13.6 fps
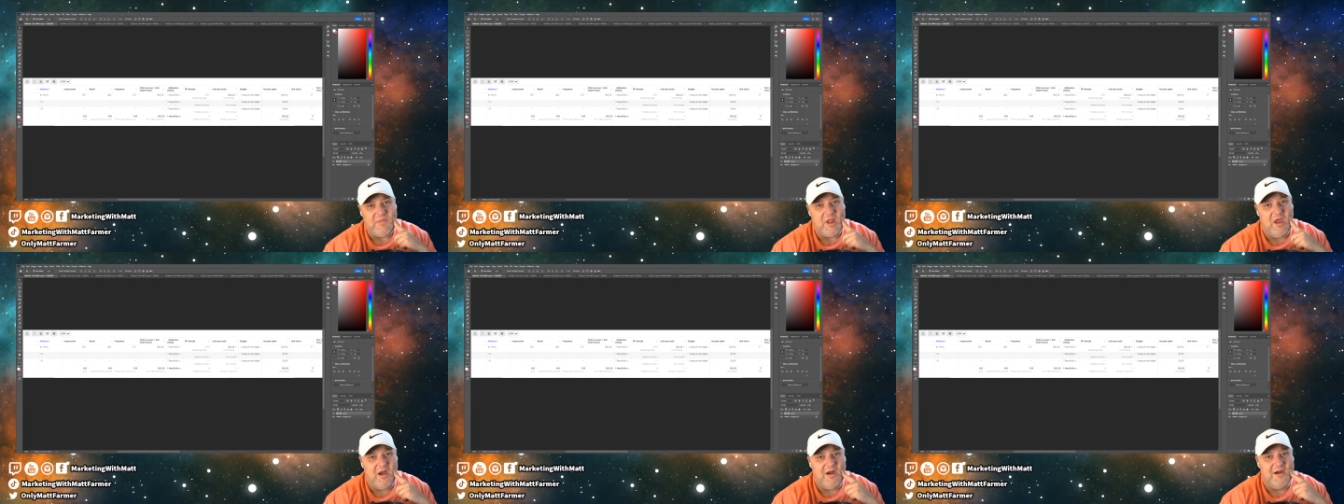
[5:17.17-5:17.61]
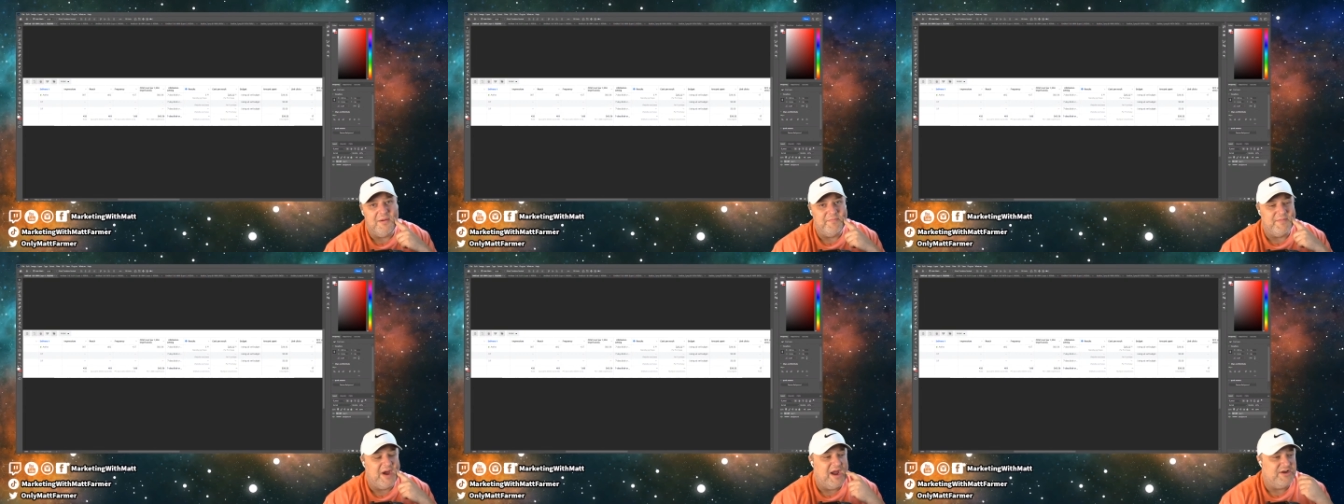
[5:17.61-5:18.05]

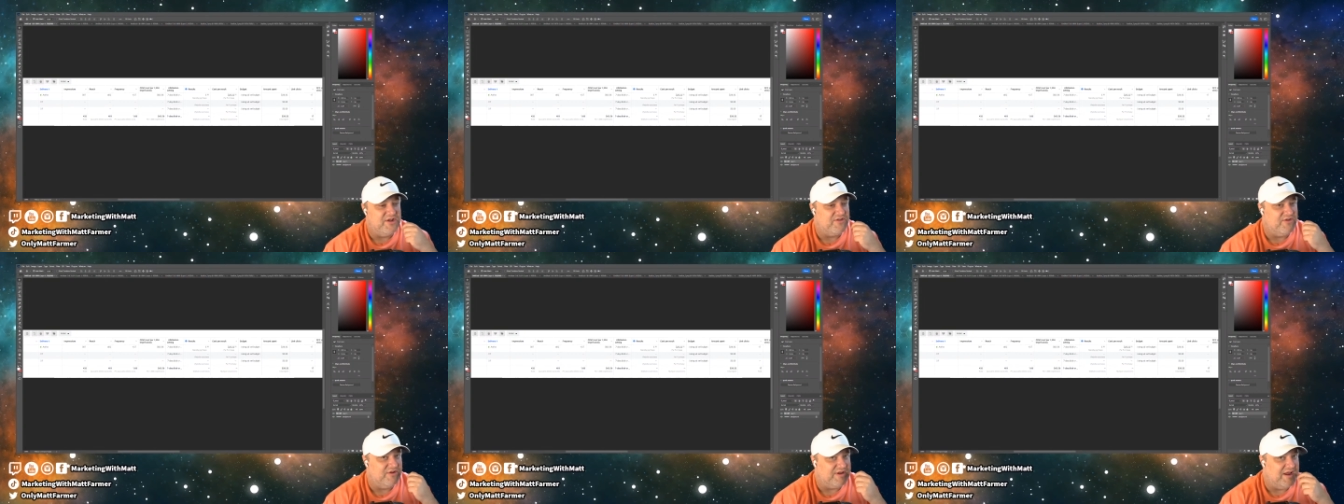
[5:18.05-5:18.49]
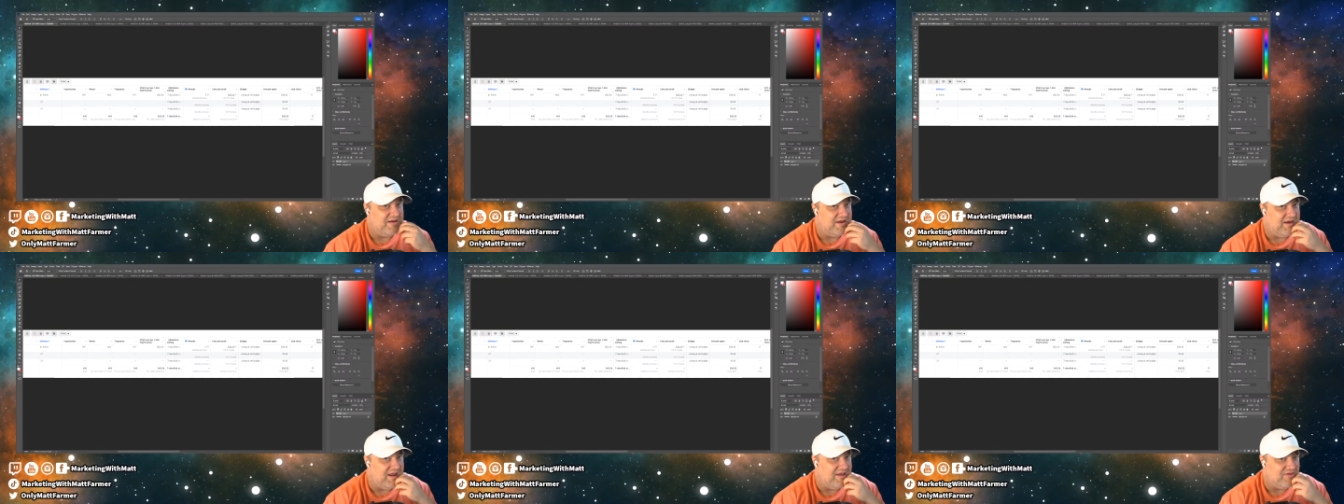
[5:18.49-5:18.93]
I just looked at
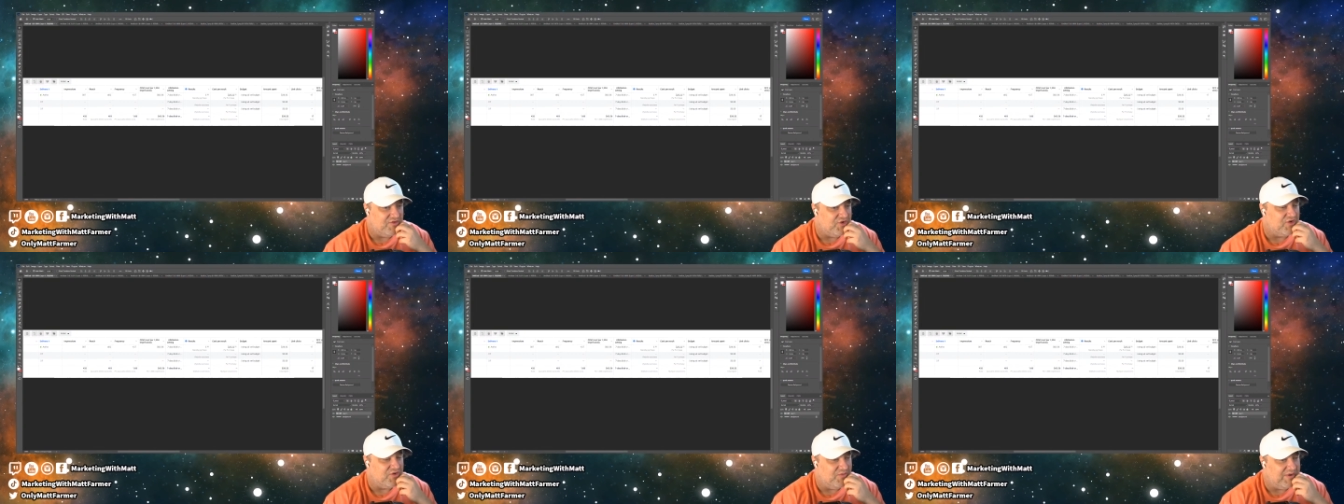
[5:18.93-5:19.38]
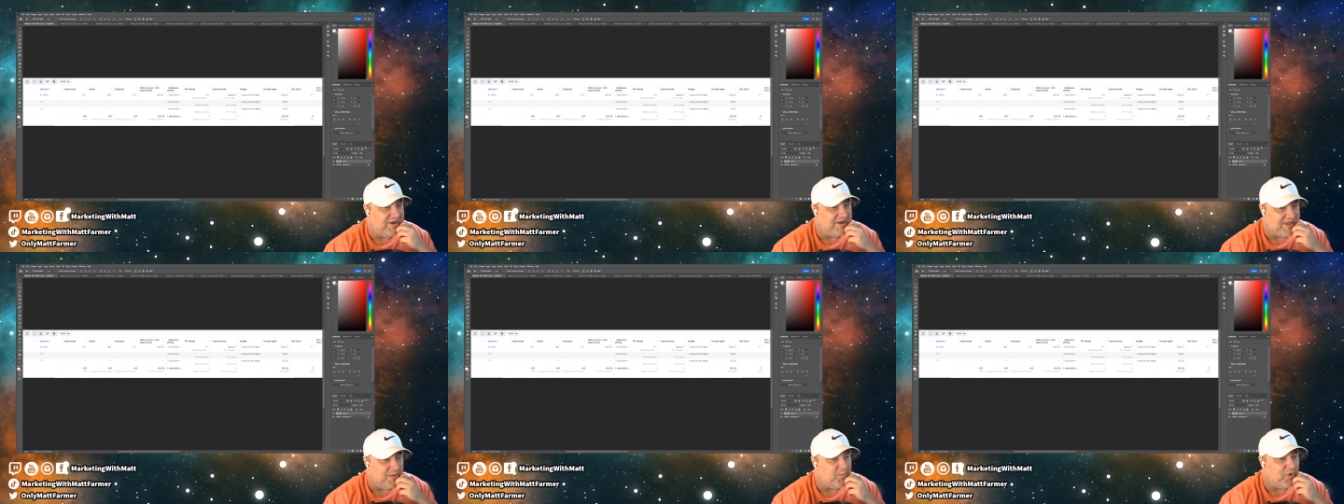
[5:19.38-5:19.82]
today's just so we could
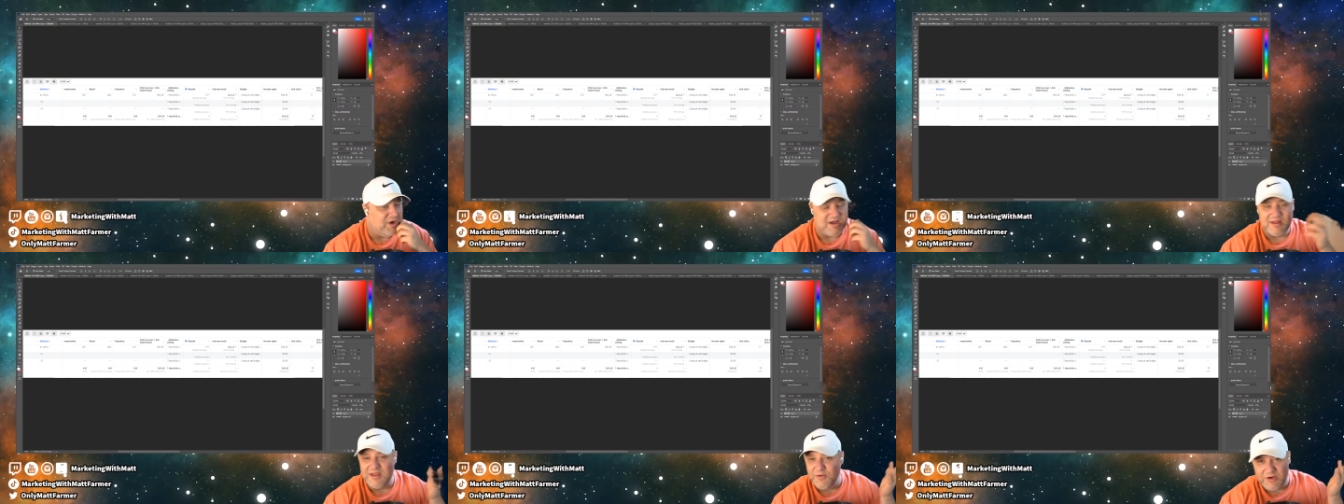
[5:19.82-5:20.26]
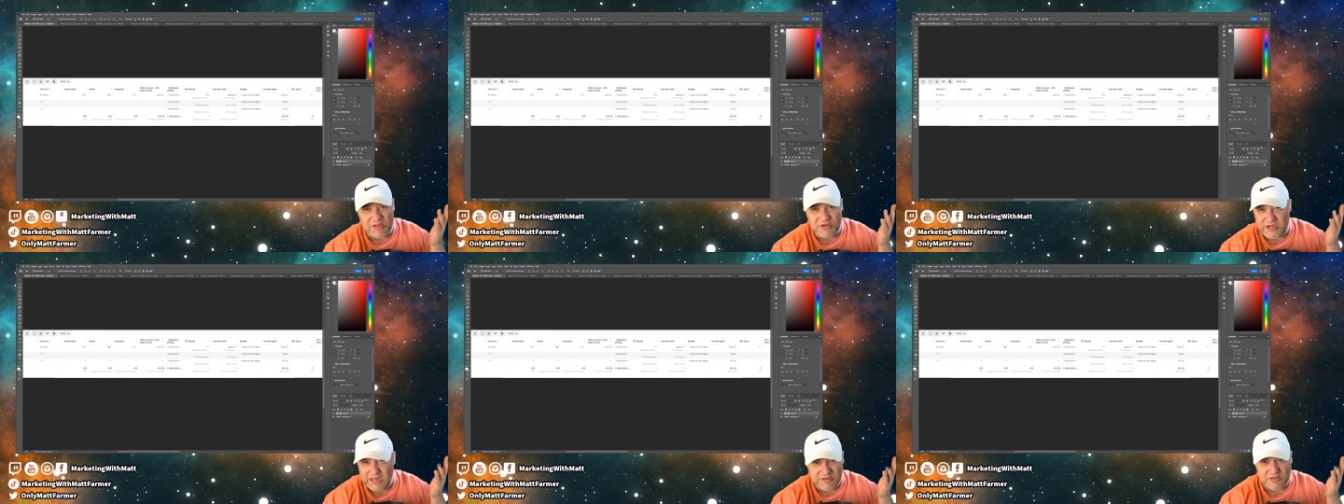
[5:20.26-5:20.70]
separate it, see what's
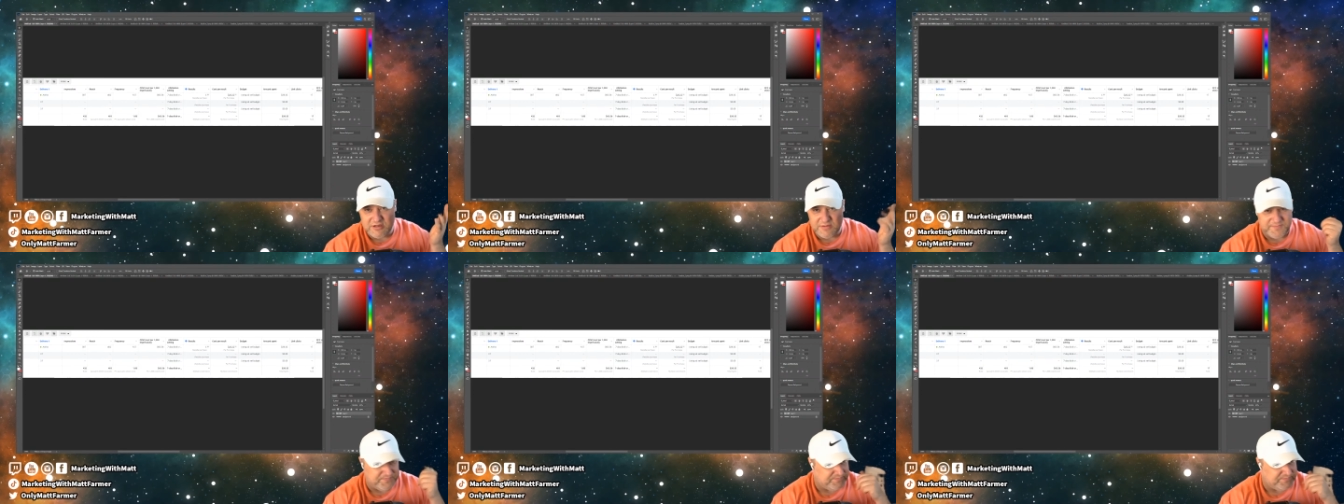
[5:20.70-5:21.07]
changed.